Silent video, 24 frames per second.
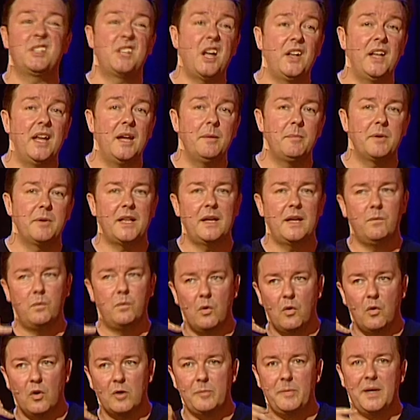done it, but they've
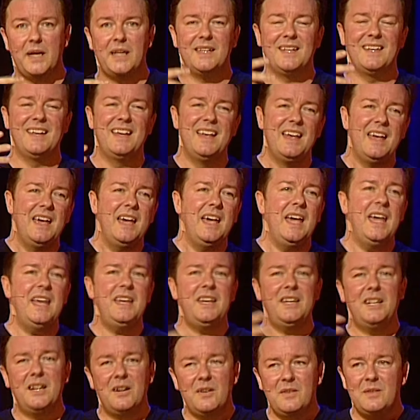warned me, and
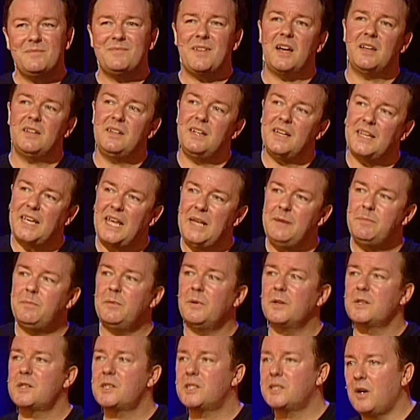you know, keep
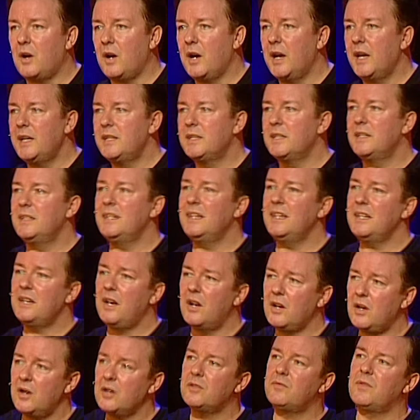on side, and
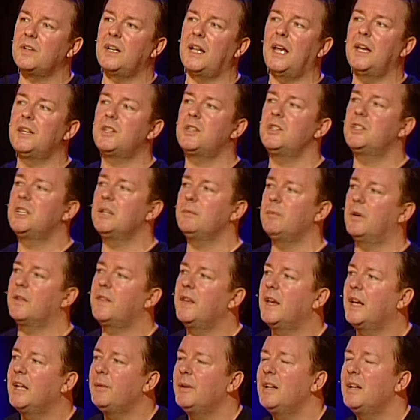I've got a good relationship, I think. And I